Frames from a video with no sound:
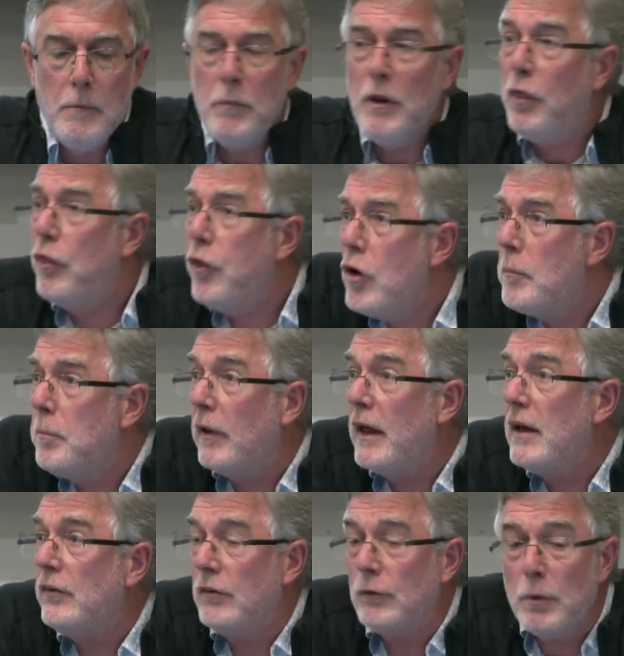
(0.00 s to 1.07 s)
But third
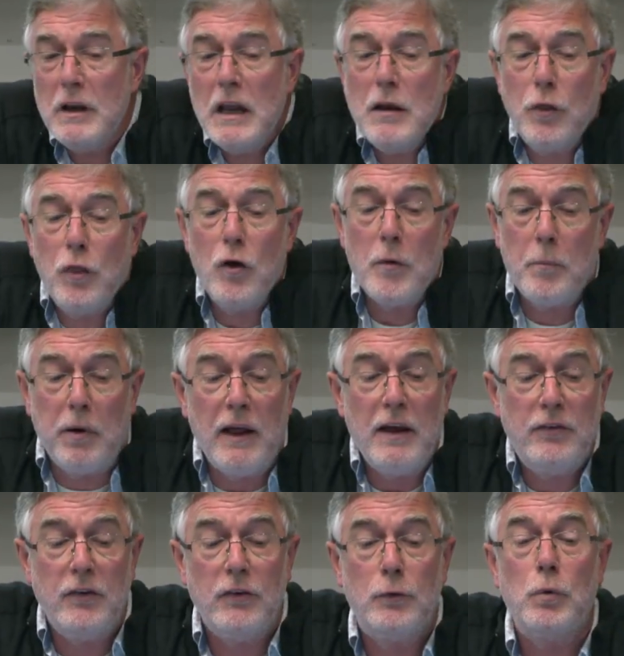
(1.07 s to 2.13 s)
places, we need third
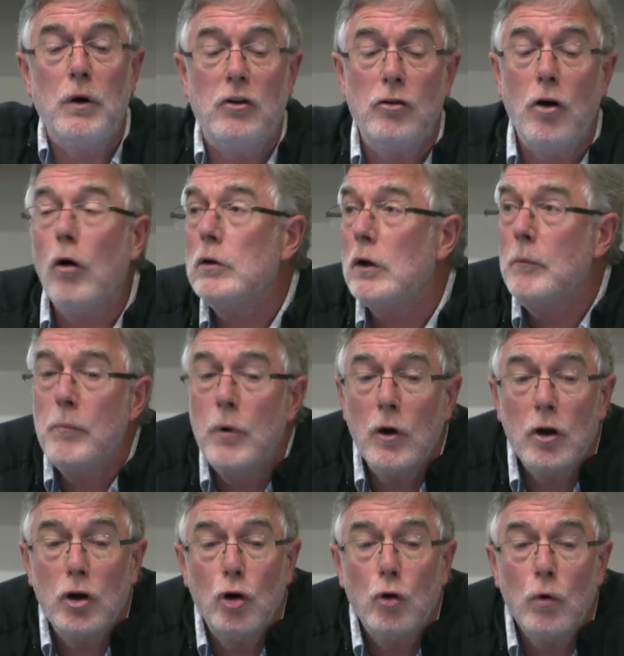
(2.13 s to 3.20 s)
places which
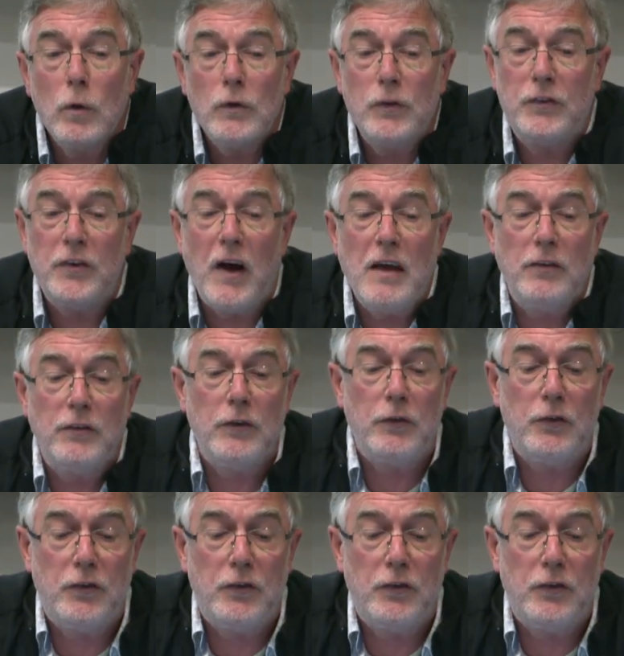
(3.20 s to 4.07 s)
Oldenburg calls sites of